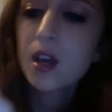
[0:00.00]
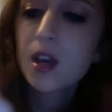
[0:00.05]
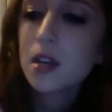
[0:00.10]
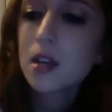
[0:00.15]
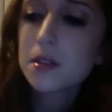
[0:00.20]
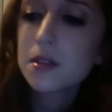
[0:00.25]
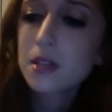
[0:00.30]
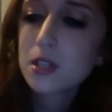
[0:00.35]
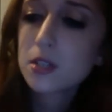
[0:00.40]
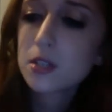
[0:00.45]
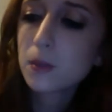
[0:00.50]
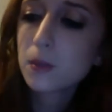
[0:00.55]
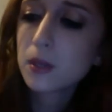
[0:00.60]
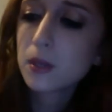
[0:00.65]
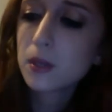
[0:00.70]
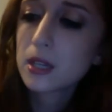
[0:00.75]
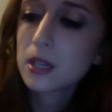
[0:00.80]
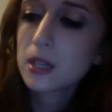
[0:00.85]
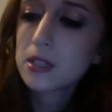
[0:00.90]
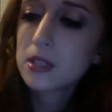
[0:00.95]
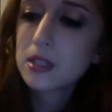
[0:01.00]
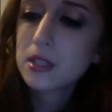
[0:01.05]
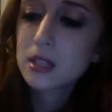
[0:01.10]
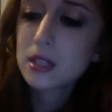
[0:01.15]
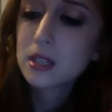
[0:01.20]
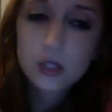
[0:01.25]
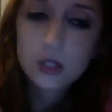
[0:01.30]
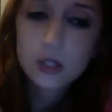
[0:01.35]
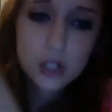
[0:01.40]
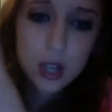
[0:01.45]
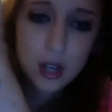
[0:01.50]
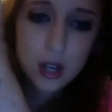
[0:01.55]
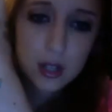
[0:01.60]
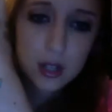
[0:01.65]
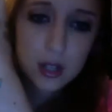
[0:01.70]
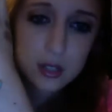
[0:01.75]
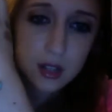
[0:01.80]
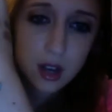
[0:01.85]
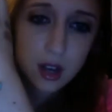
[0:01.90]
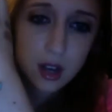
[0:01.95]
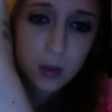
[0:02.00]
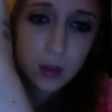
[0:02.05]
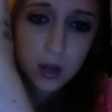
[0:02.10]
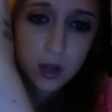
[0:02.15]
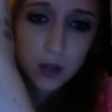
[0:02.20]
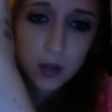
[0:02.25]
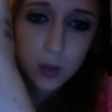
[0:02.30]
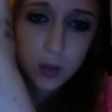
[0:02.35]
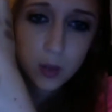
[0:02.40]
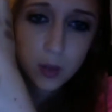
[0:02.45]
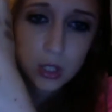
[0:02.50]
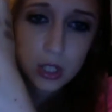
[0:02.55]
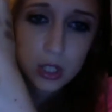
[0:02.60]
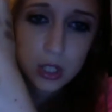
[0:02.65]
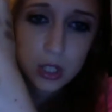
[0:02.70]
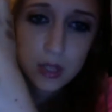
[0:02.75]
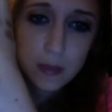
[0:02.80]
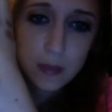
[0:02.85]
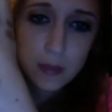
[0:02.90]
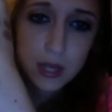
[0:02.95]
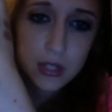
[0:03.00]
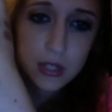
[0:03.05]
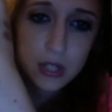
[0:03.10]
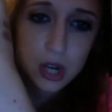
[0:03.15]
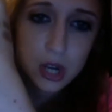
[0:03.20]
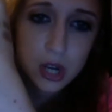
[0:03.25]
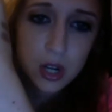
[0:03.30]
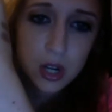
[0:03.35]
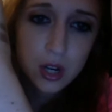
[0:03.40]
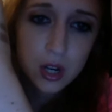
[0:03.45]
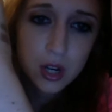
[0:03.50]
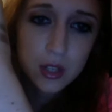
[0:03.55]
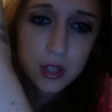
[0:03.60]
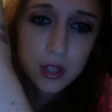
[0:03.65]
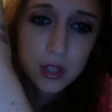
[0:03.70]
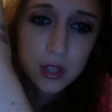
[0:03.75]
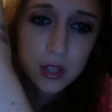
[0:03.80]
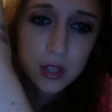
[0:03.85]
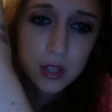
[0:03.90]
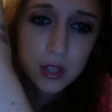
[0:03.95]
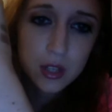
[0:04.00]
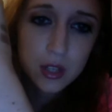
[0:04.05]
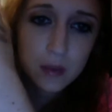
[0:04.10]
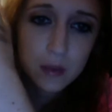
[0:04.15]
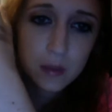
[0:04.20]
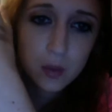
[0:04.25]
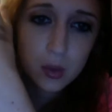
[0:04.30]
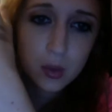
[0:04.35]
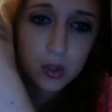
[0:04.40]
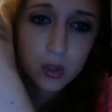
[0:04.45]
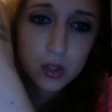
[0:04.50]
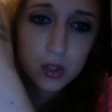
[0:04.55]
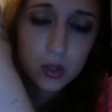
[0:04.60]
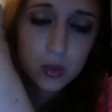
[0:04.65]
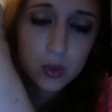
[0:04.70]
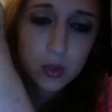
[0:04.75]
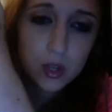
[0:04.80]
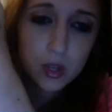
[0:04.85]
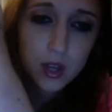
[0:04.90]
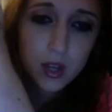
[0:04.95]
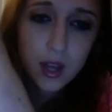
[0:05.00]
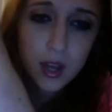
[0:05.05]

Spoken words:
This one is the chestnut one, which is a bit darker. This one's a little bit more nude.